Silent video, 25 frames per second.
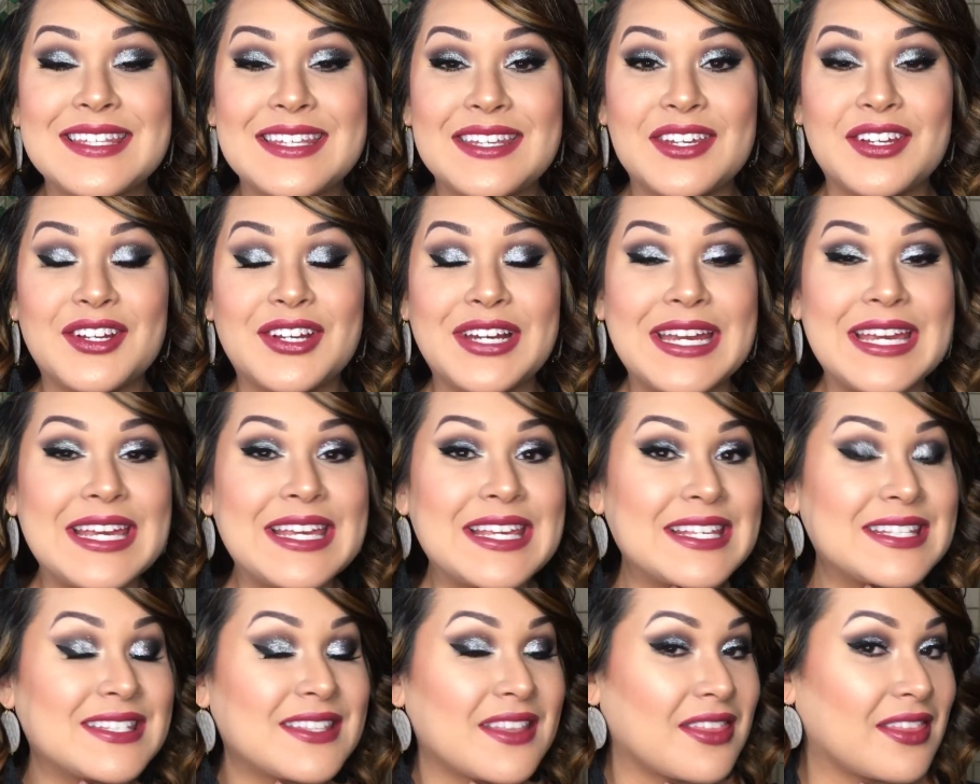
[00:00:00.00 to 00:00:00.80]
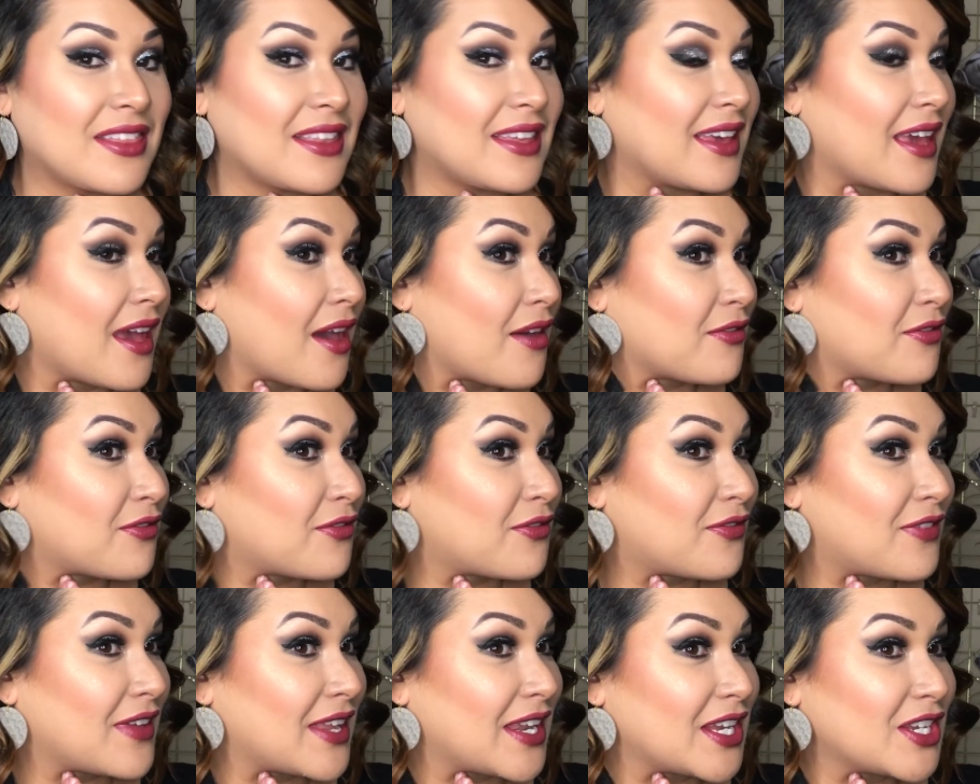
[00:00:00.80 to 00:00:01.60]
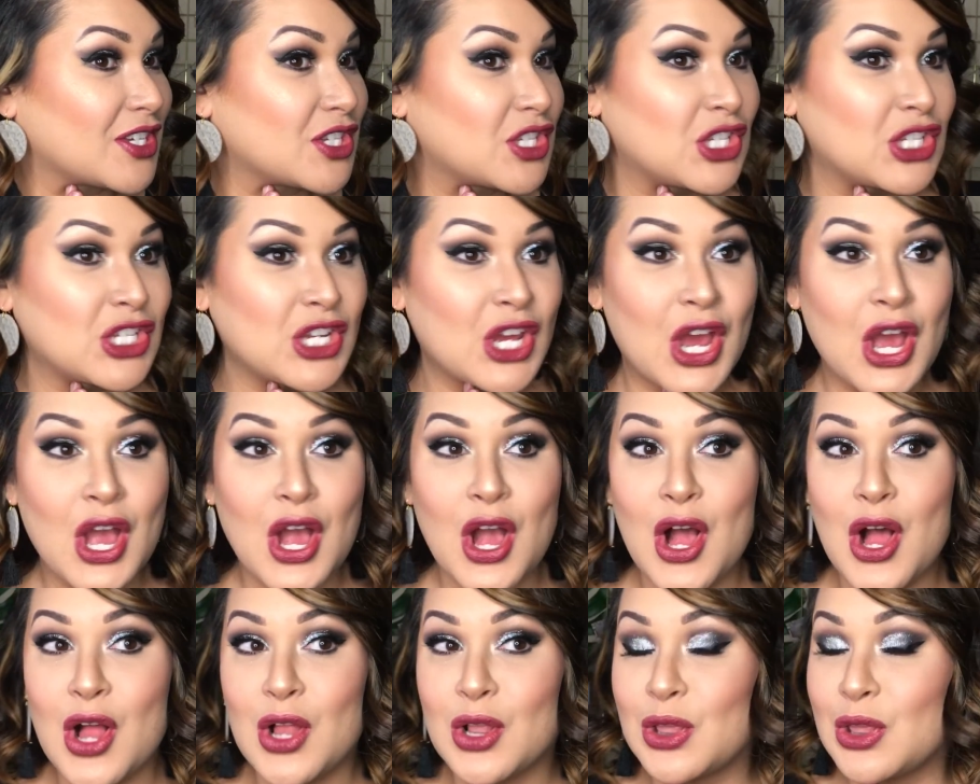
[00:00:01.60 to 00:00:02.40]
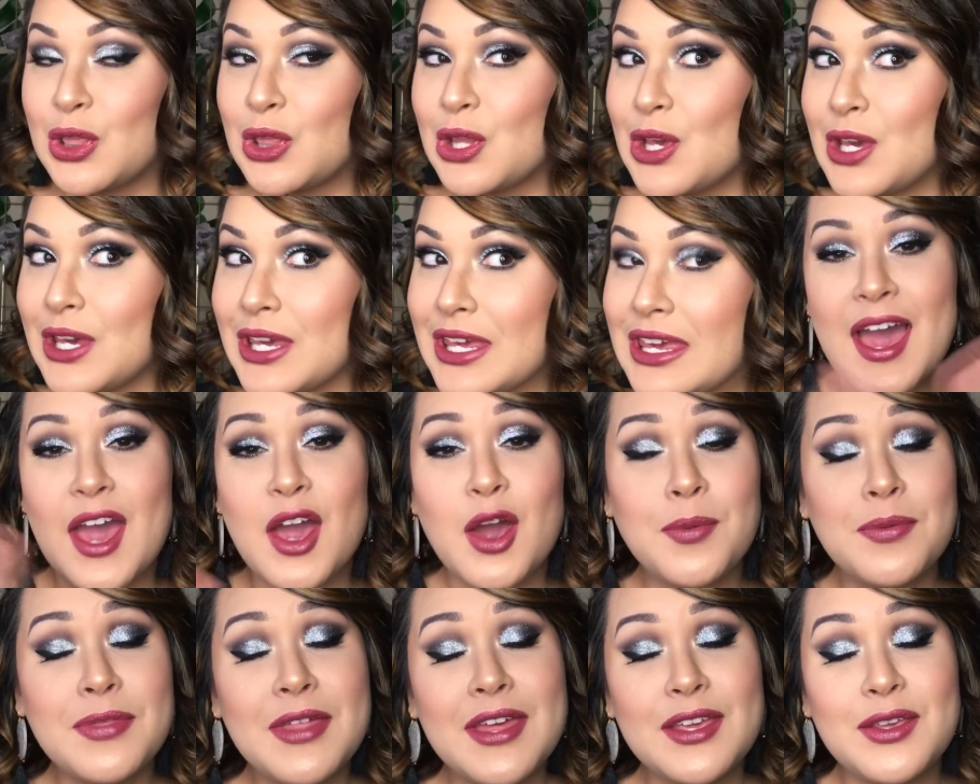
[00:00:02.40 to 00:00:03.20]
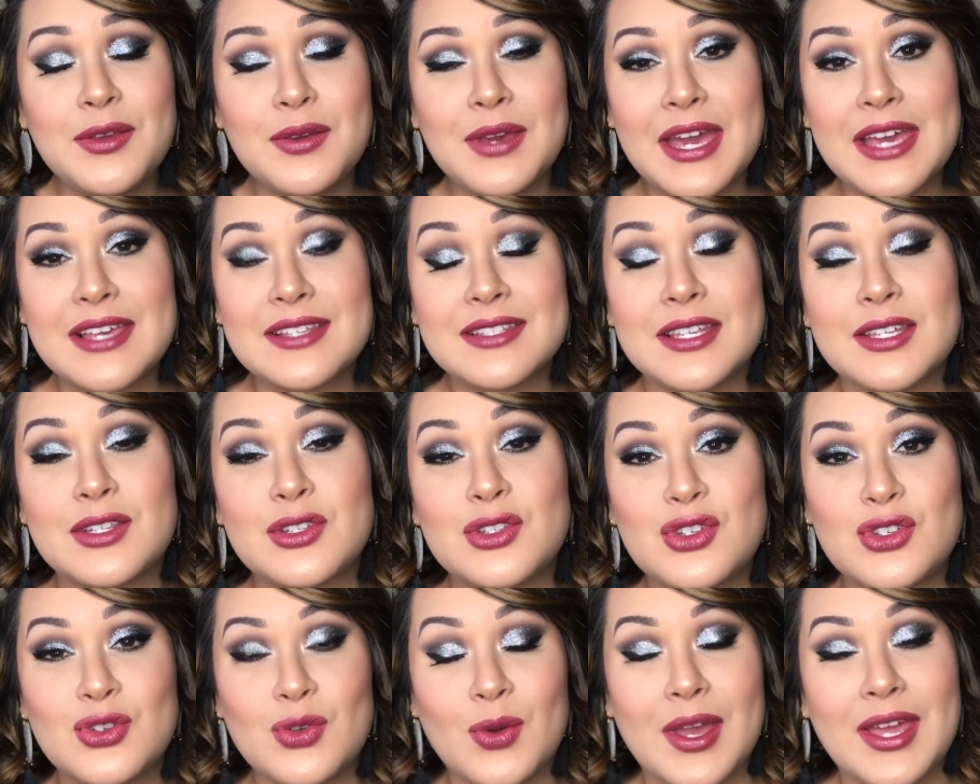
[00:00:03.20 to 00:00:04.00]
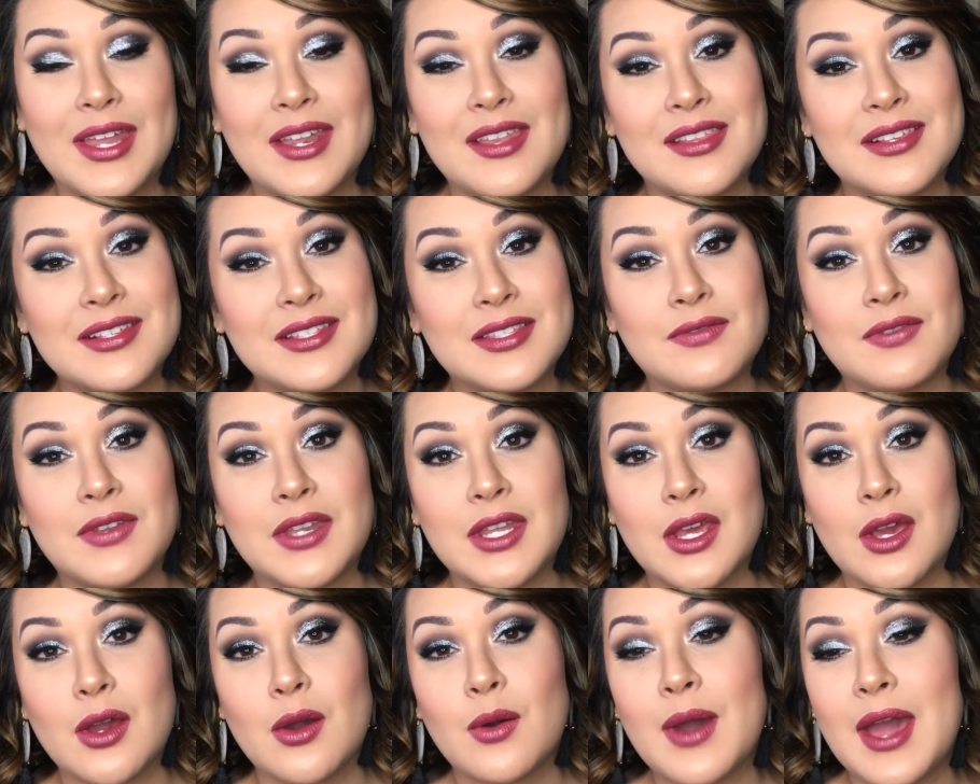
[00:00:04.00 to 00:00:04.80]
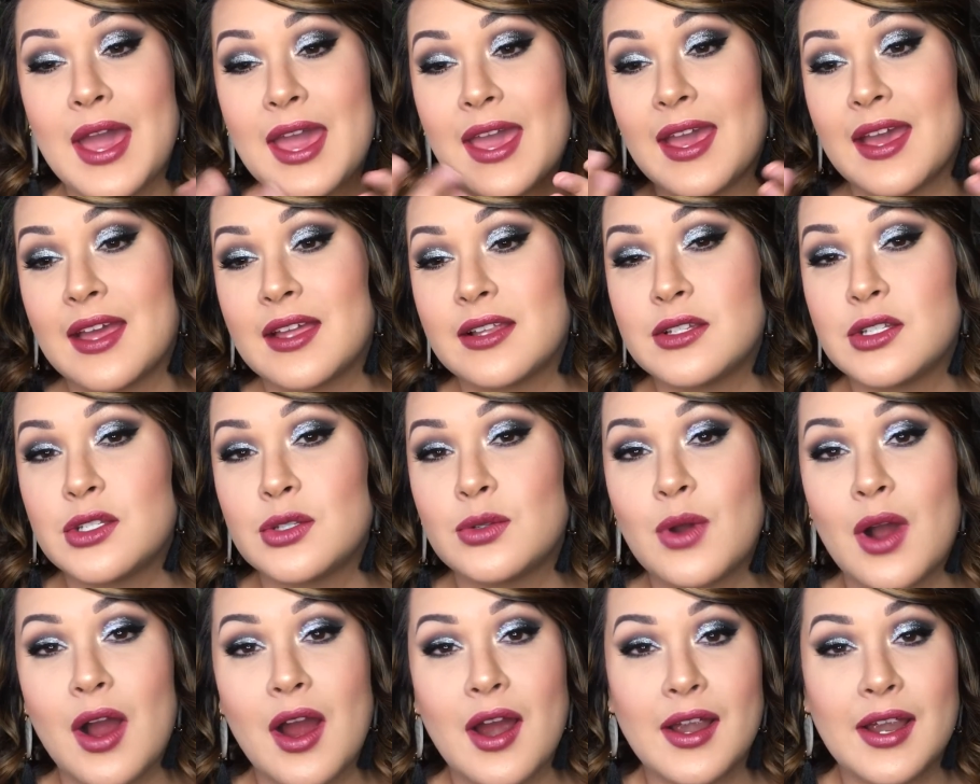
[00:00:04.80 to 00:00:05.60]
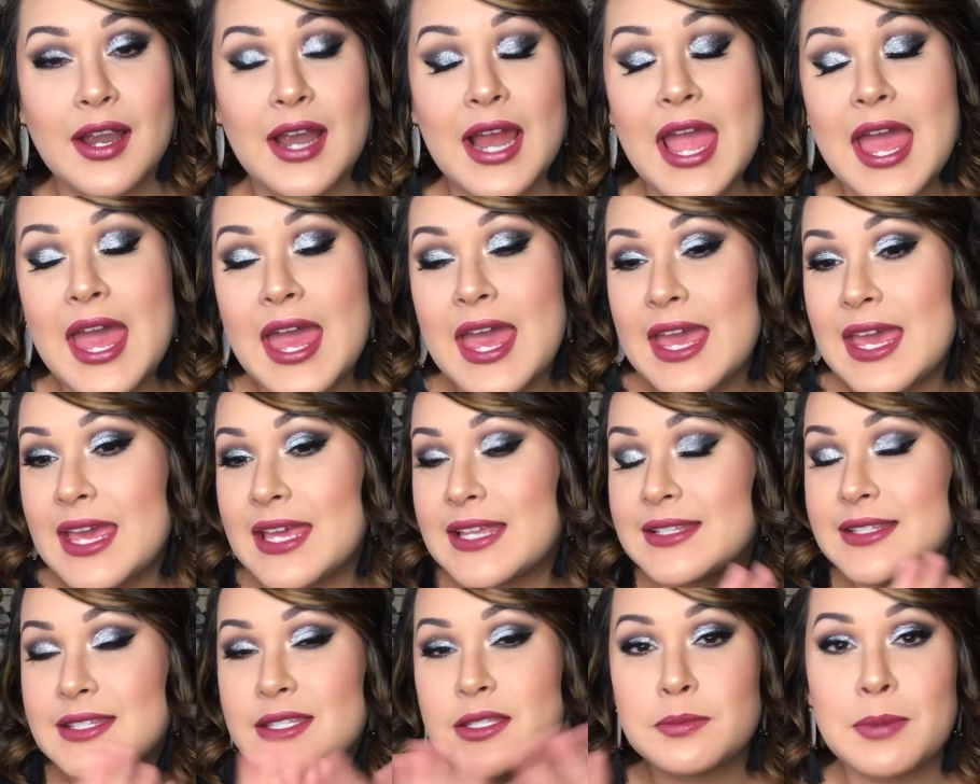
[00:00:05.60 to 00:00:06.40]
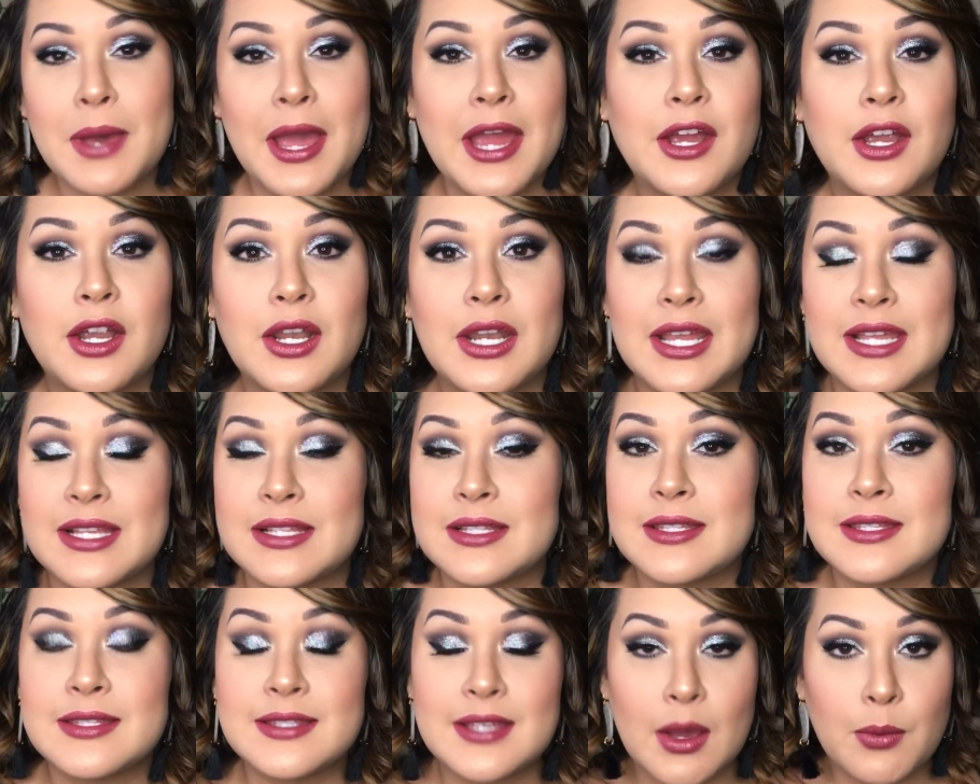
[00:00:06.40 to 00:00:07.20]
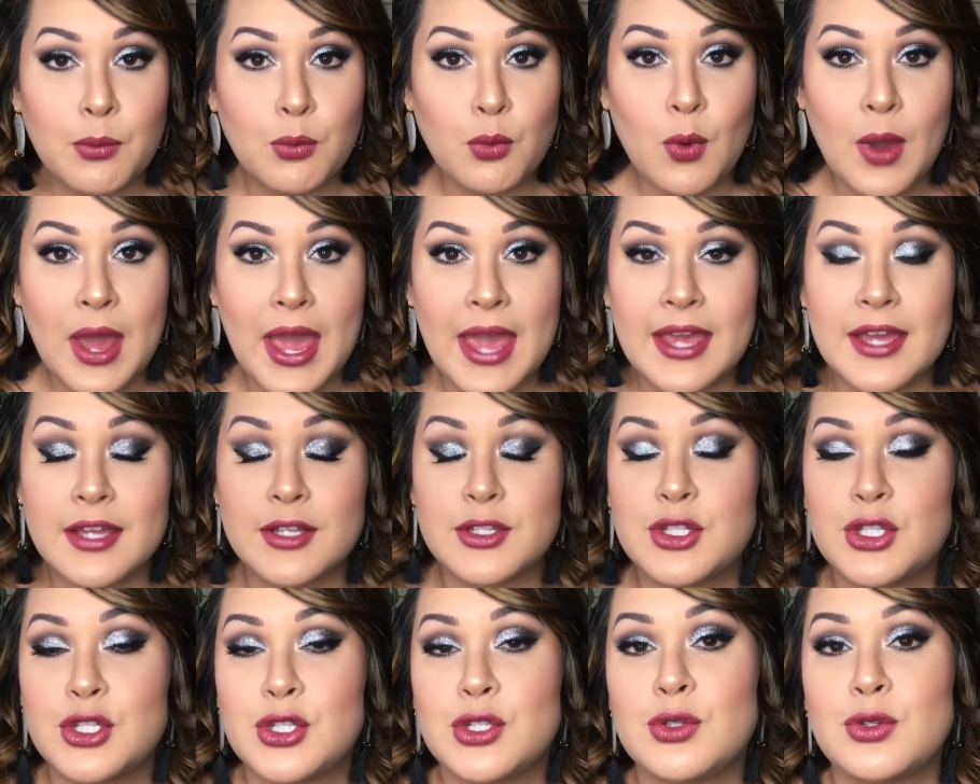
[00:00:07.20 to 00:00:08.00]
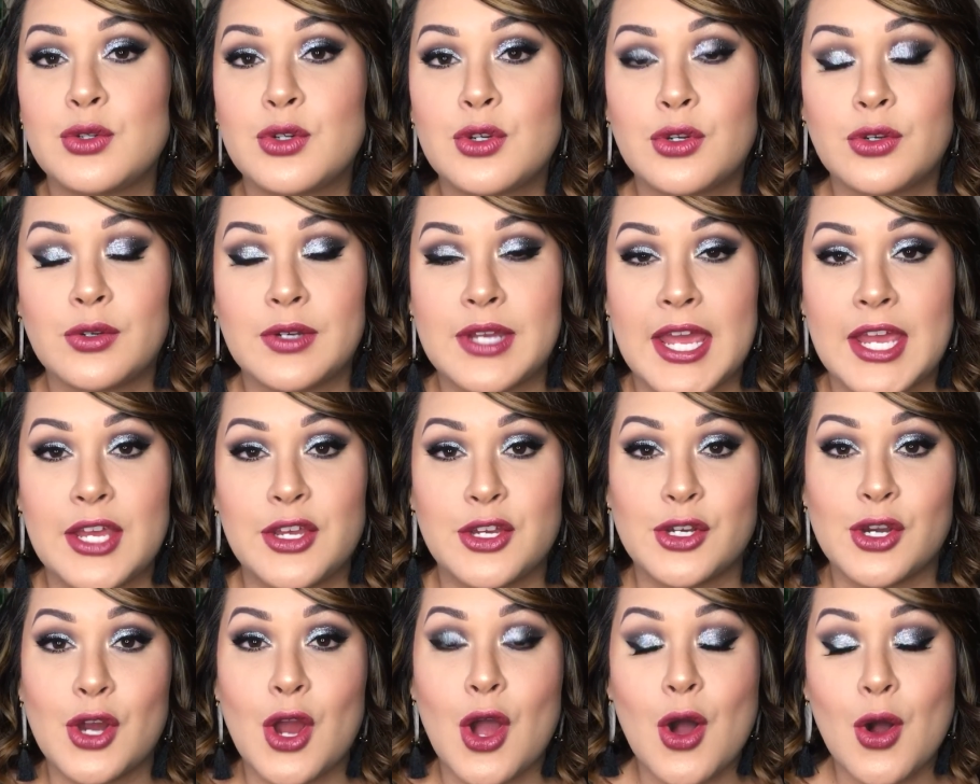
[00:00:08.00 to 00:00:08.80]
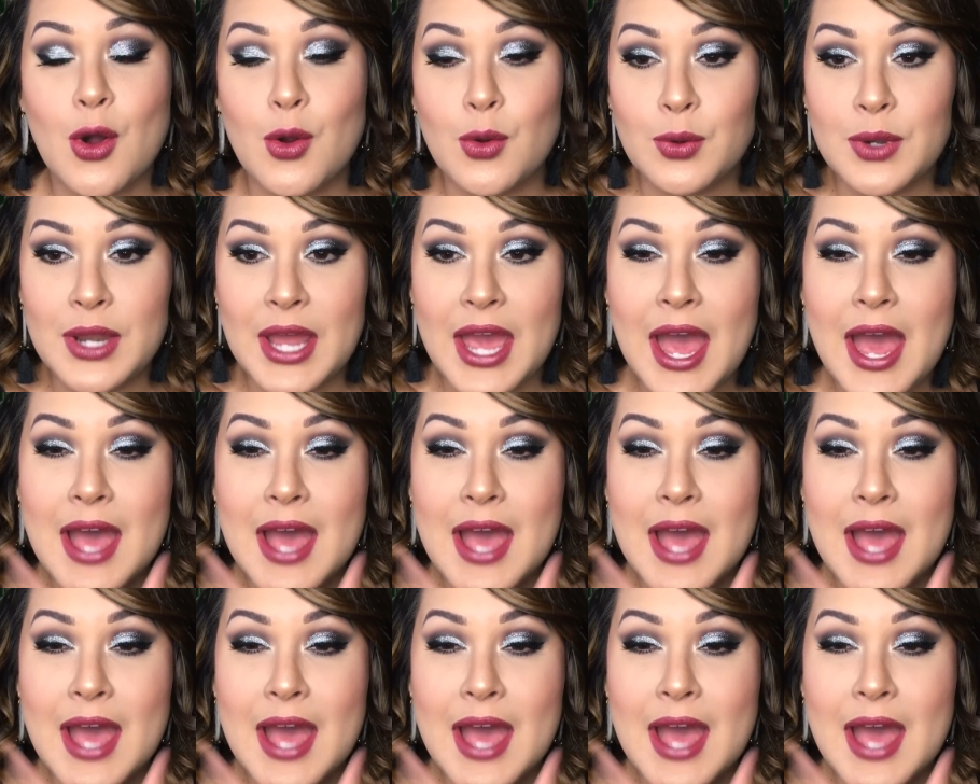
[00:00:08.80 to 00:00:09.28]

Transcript: here is the finished look. I hope that you guys enjoyed this video and you are inspired in some way to create your own